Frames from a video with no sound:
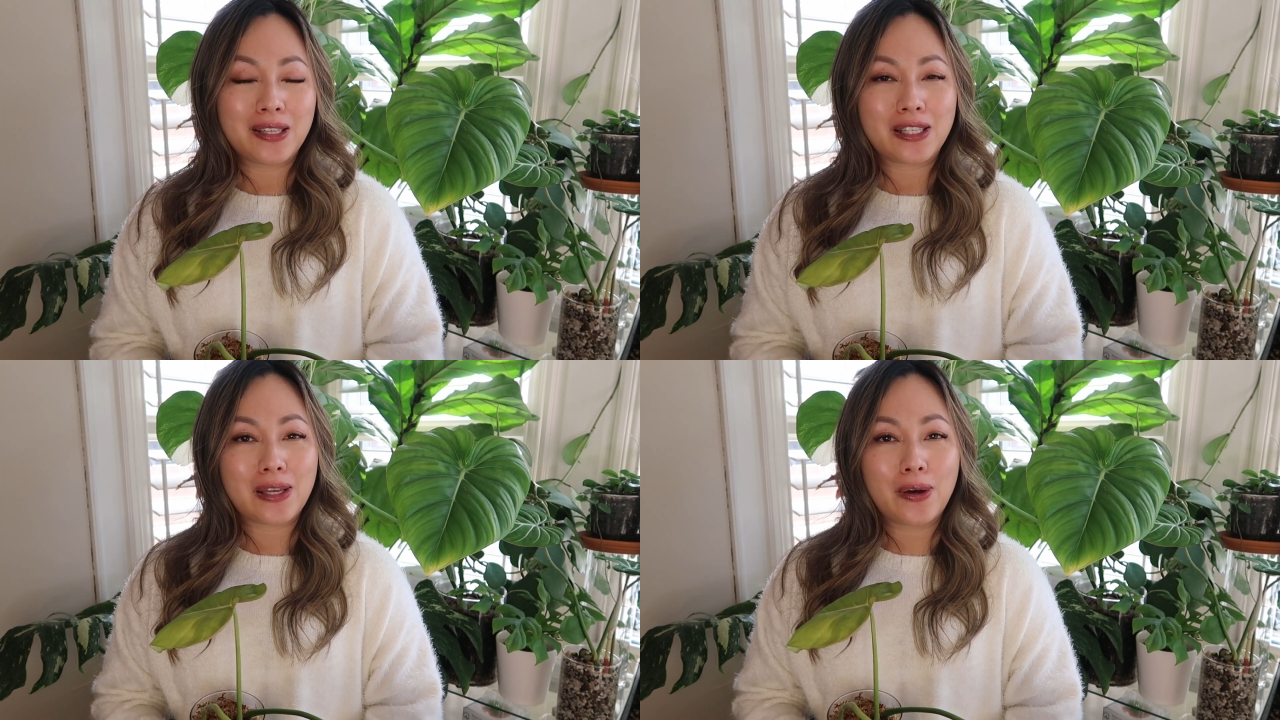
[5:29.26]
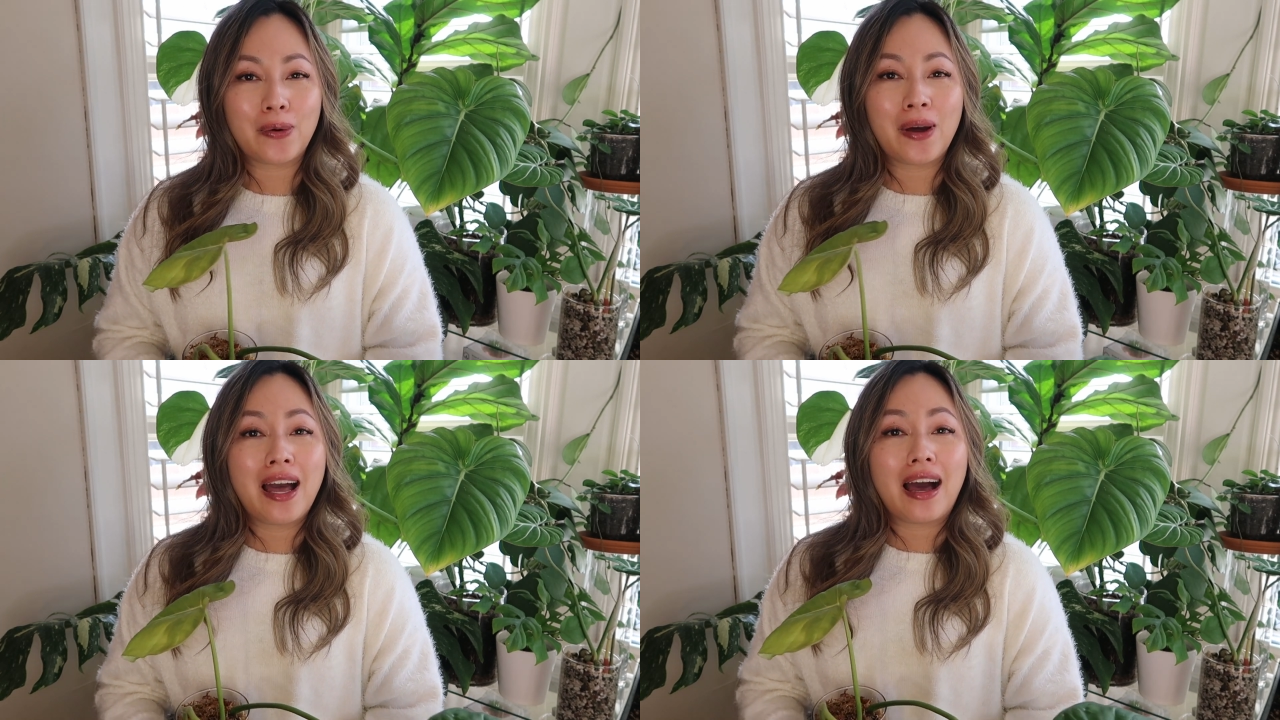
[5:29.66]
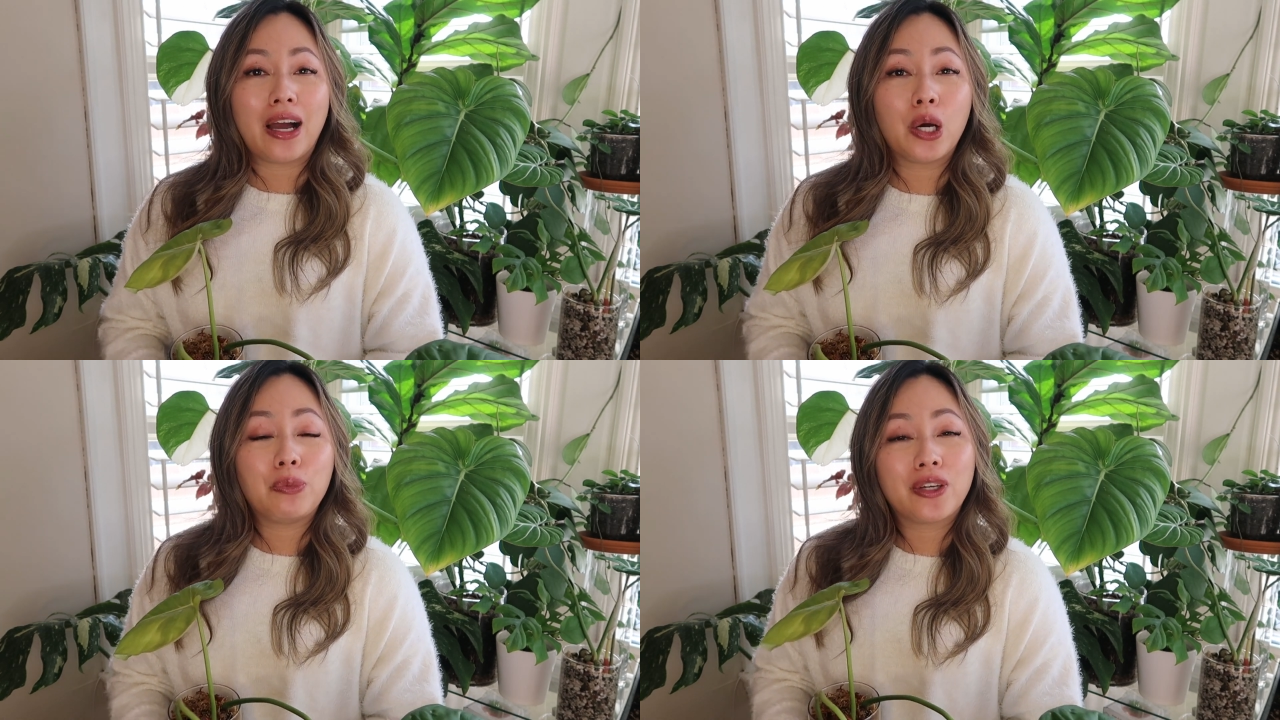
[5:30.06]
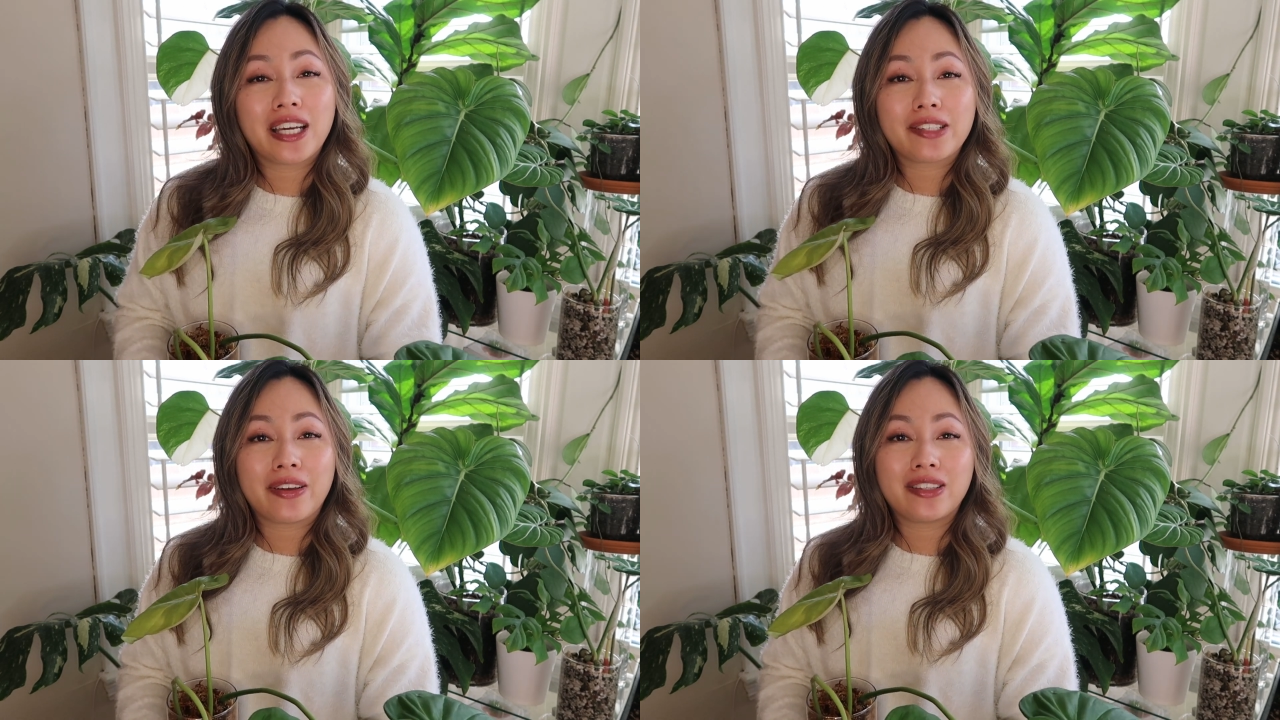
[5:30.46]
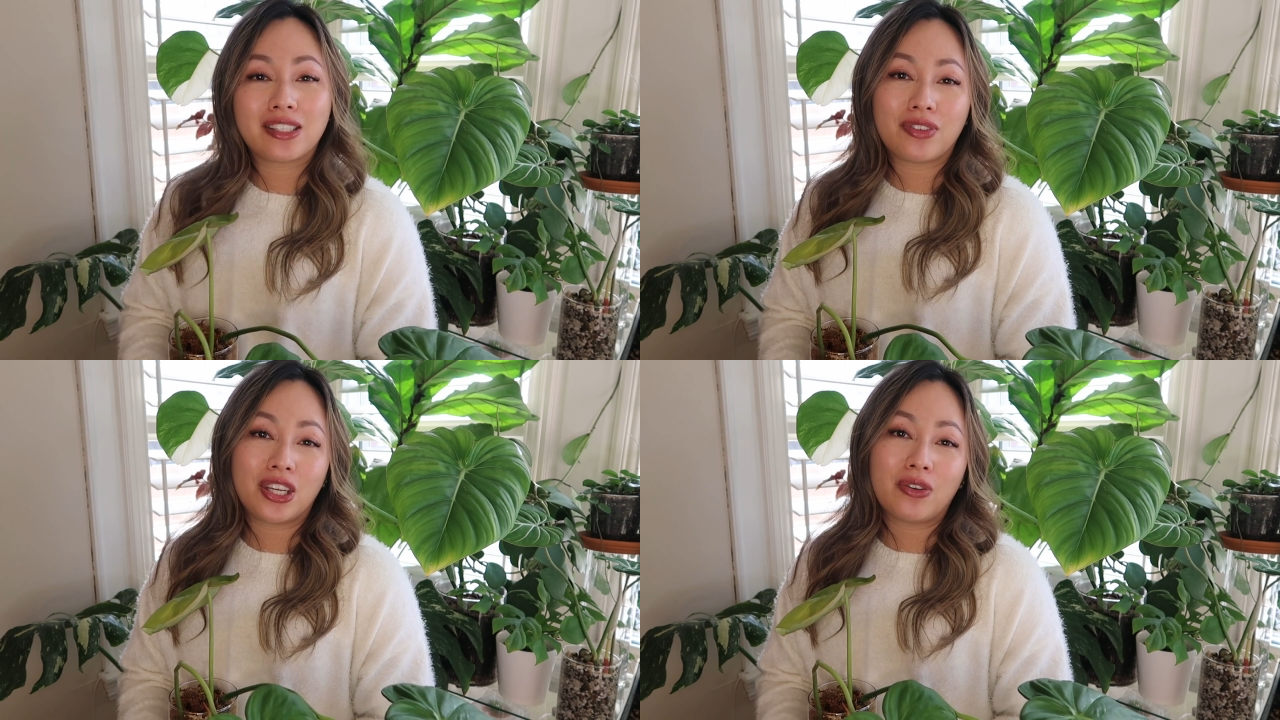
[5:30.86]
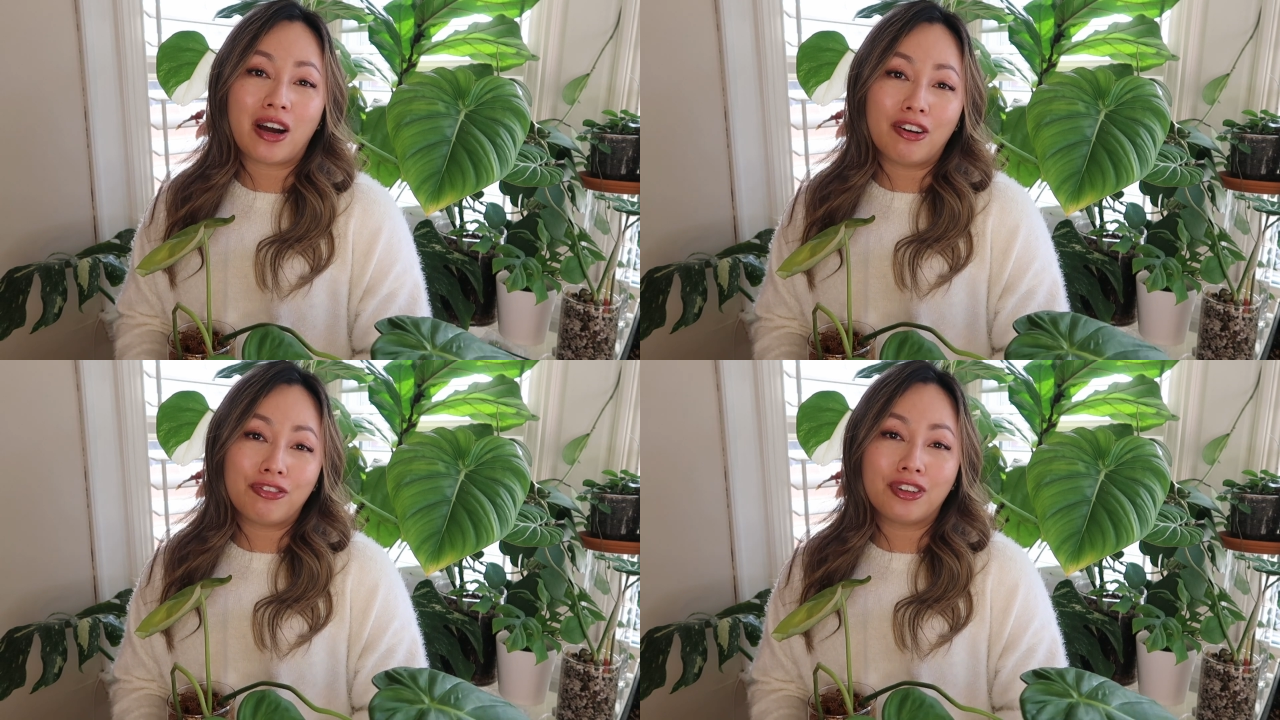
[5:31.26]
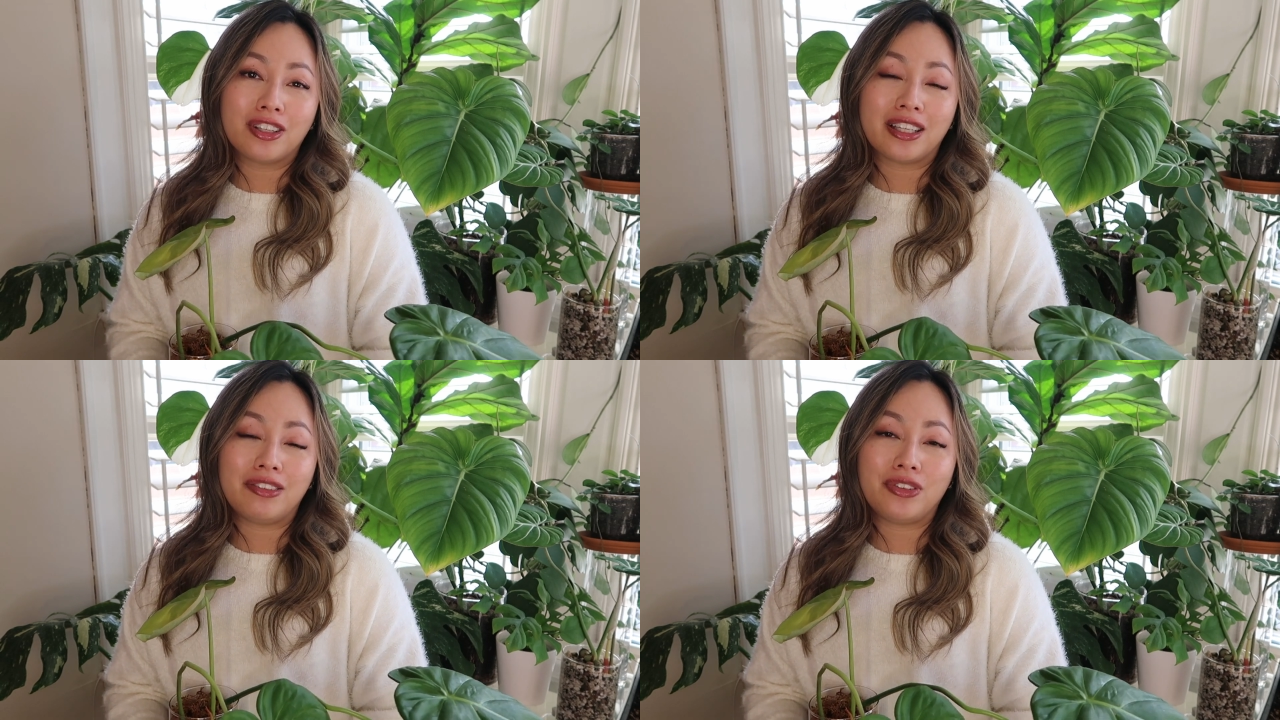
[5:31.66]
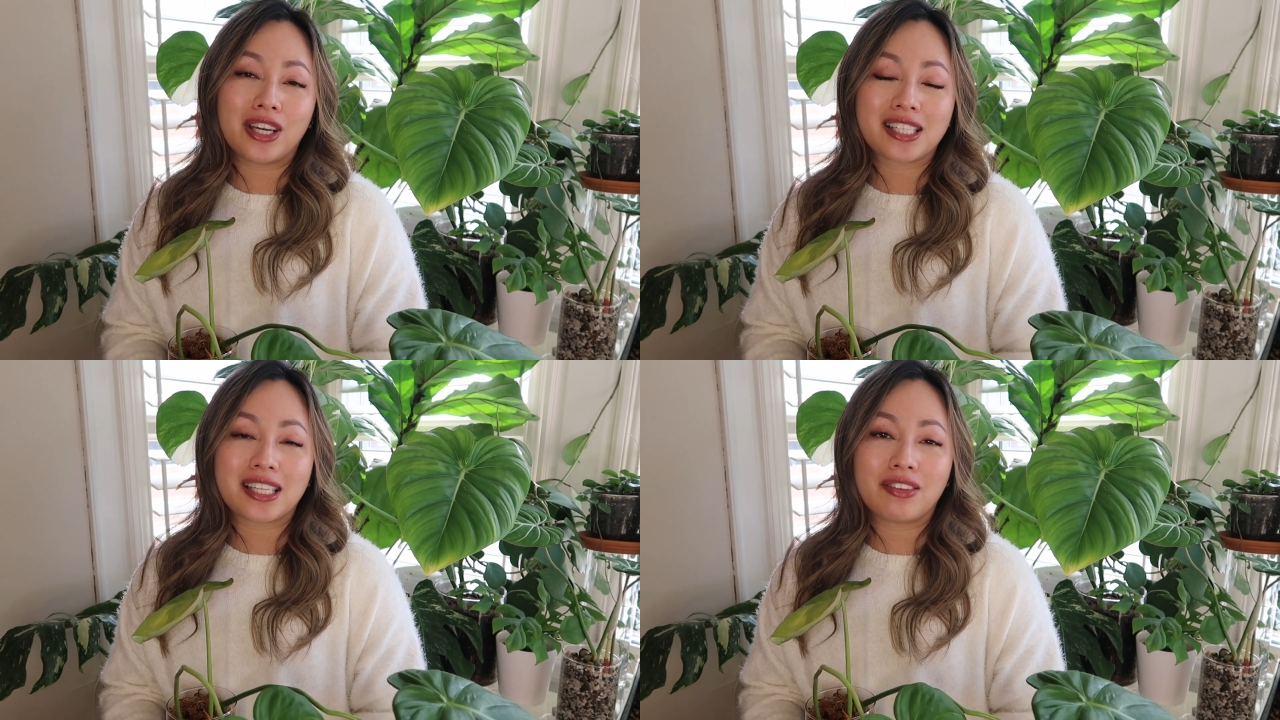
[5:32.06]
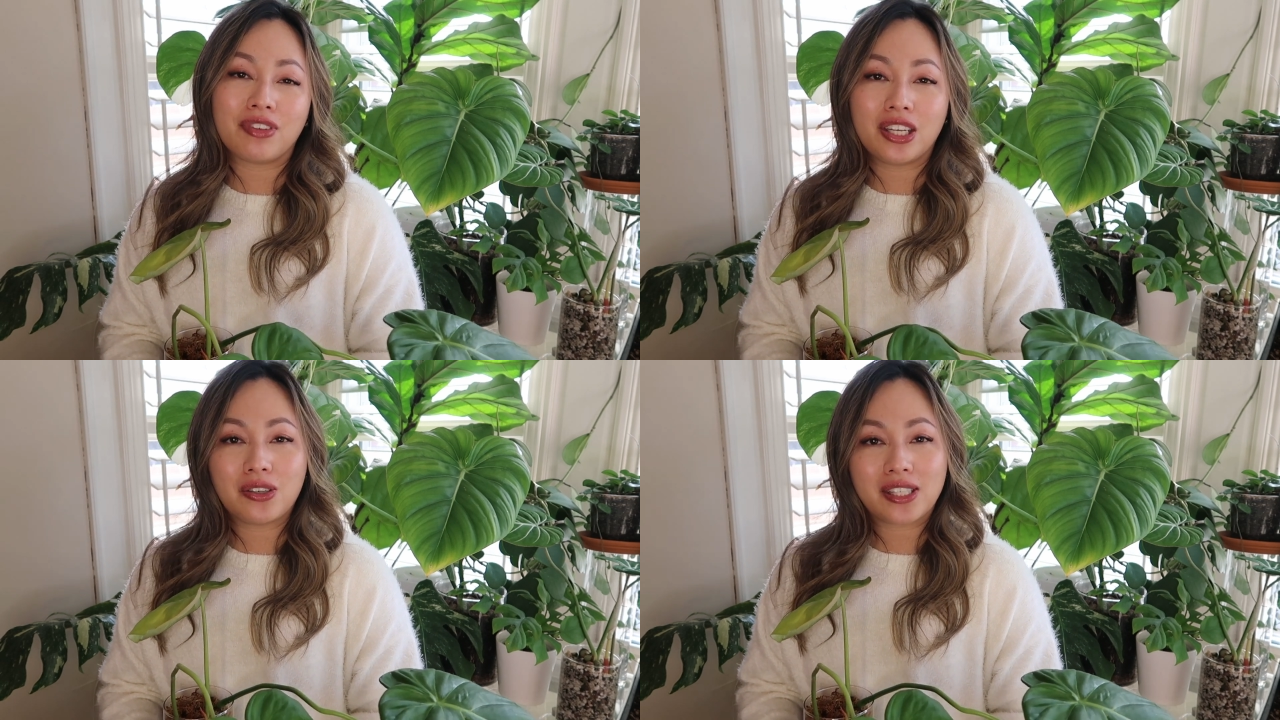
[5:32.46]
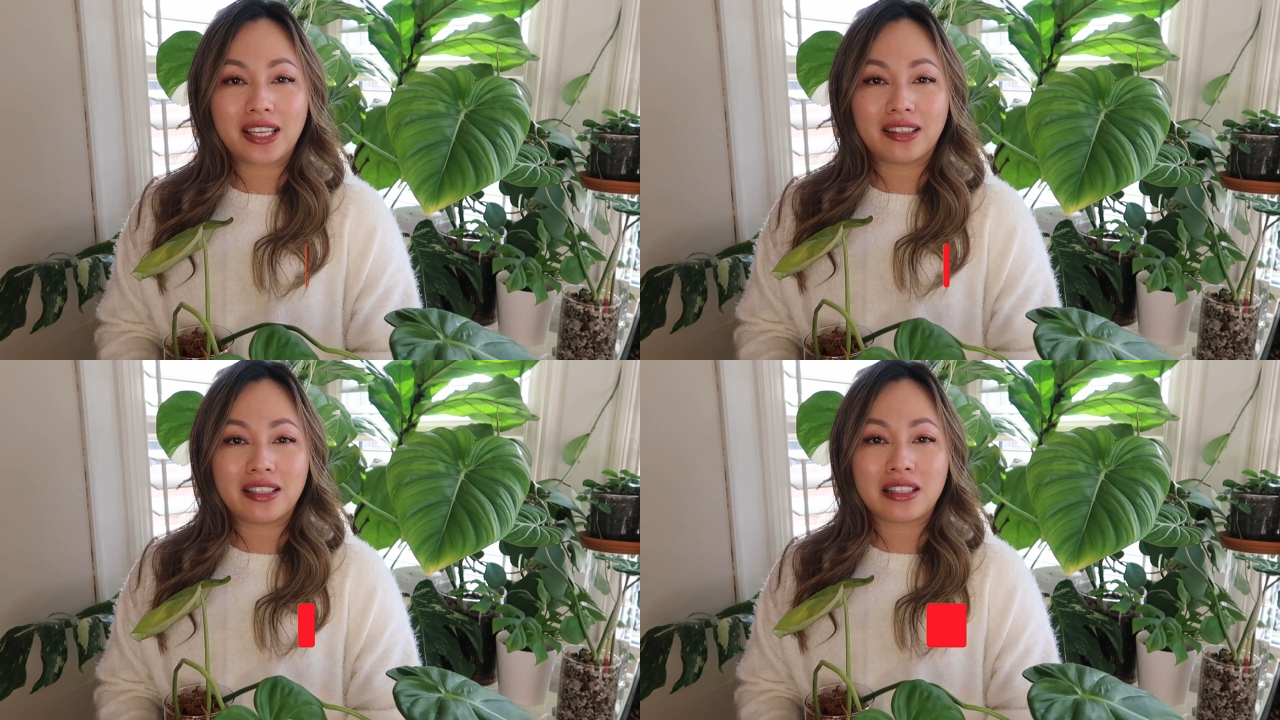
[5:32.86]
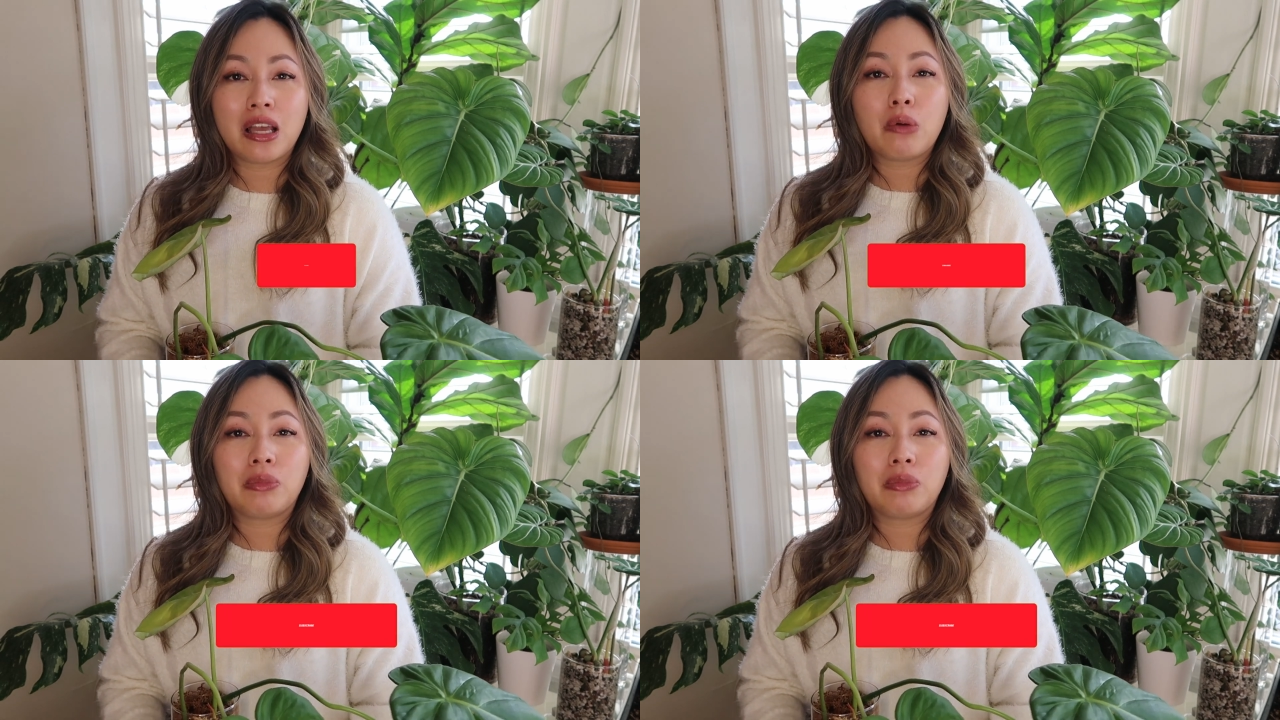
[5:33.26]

So I hope you guys found this video helpful, and if you guys like videos like this,